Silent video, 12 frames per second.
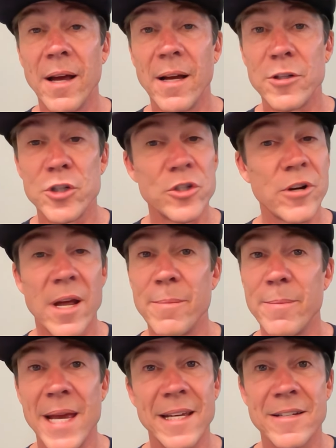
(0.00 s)
just try to
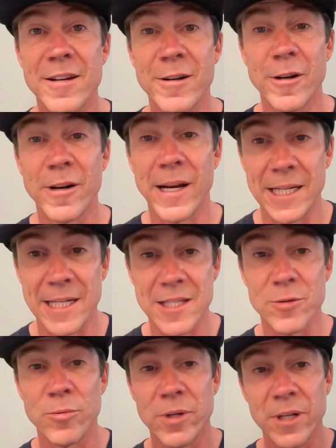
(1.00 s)
make it turn green.
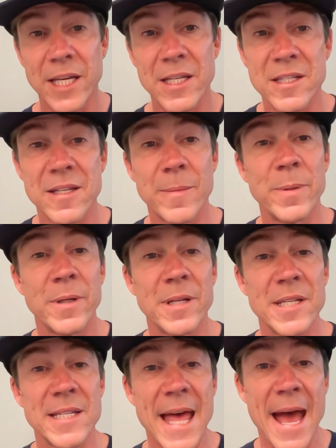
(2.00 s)
It's really as simple
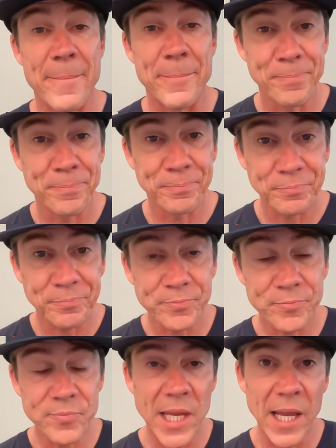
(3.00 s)
as that.
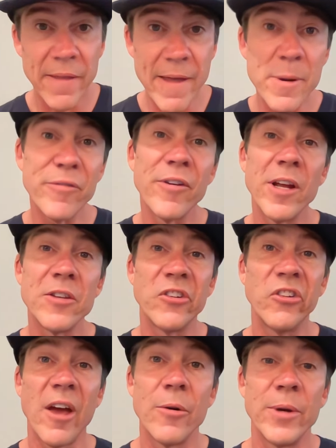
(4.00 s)
And that, my friends,
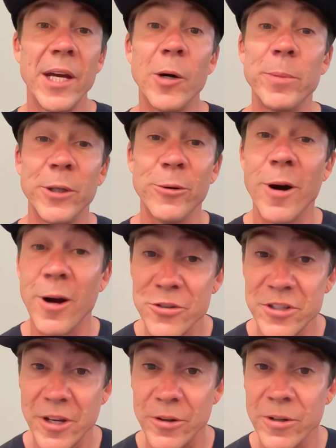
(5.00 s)
is how we help you
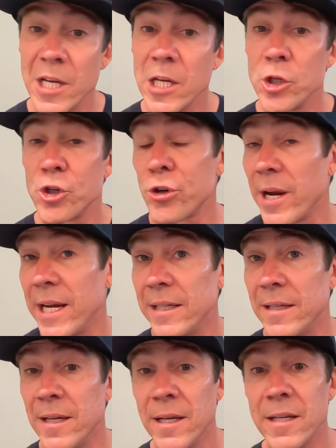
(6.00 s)
also
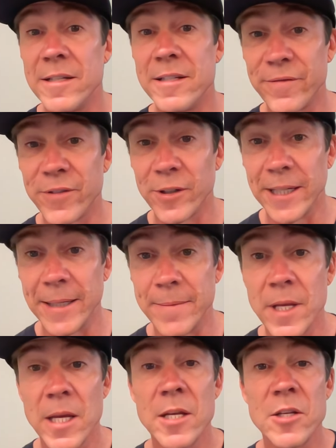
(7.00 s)
train differently.
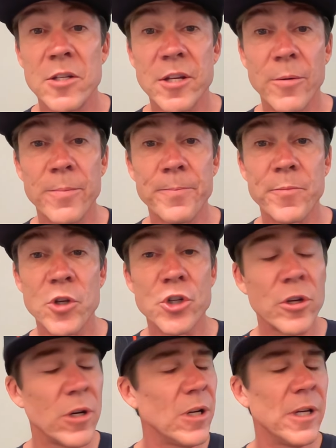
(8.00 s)
So
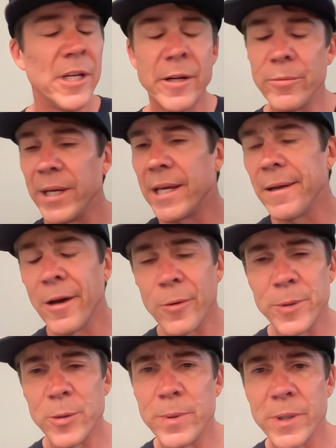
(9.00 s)
sure, you know, we can
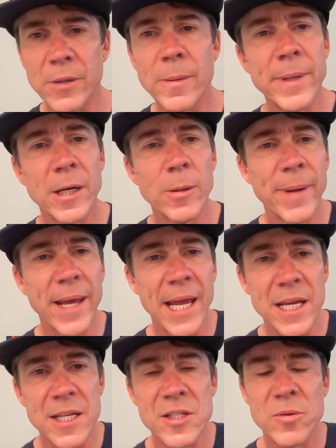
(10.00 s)
help you build a bigger
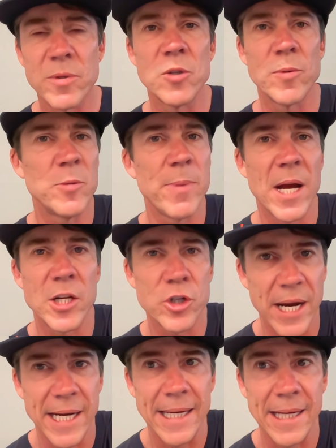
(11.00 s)
base with sweet spot
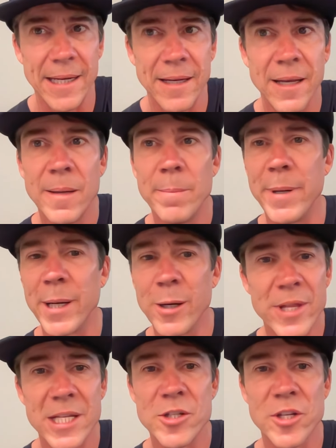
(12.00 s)
training, bigger
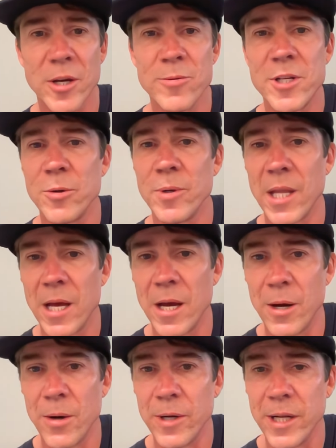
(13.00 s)
than zone two
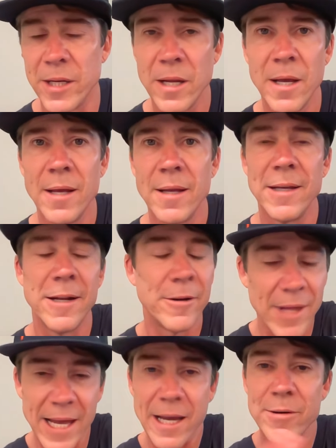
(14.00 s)
alone. And, you know,
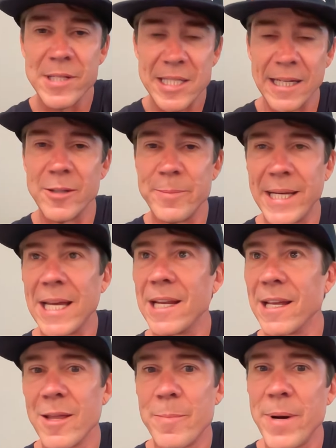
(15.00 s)
like I was saying at the
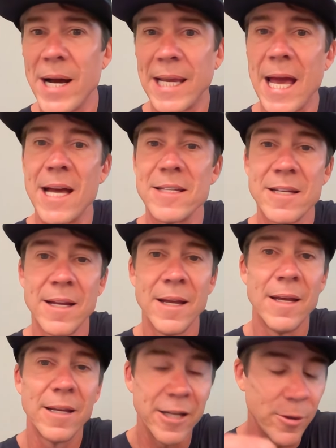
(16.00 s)
beginning of the podcast,
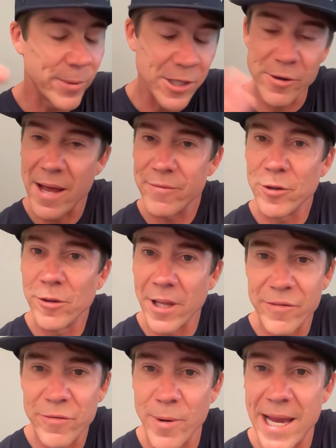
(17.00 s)
you know, we don't have you
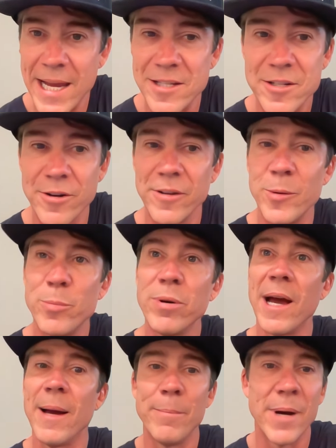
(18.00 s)
lift weights during the
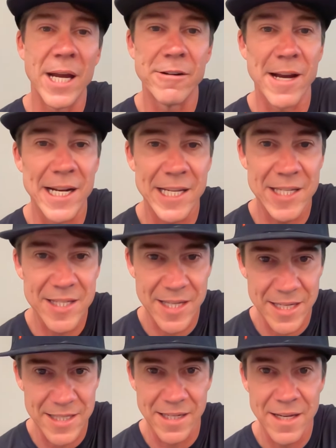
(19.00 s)
prom bike riding
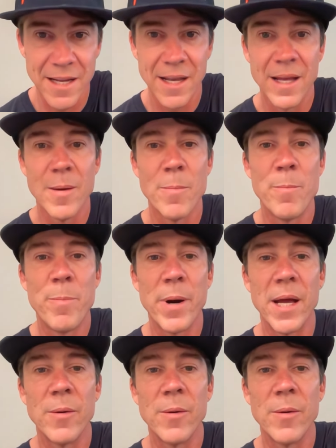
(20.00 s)
season, but